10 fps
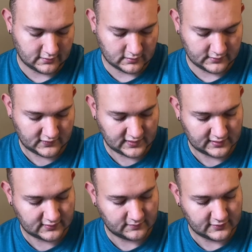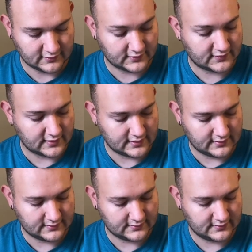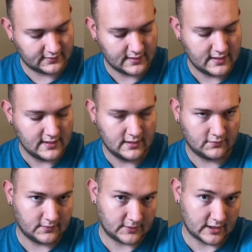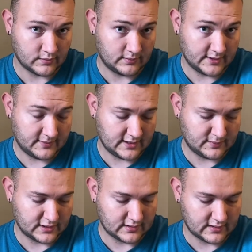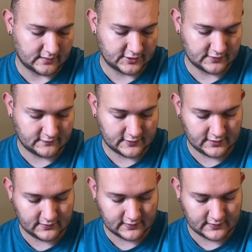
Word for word: Corn snakes and milk snakes would probably be a better option for you.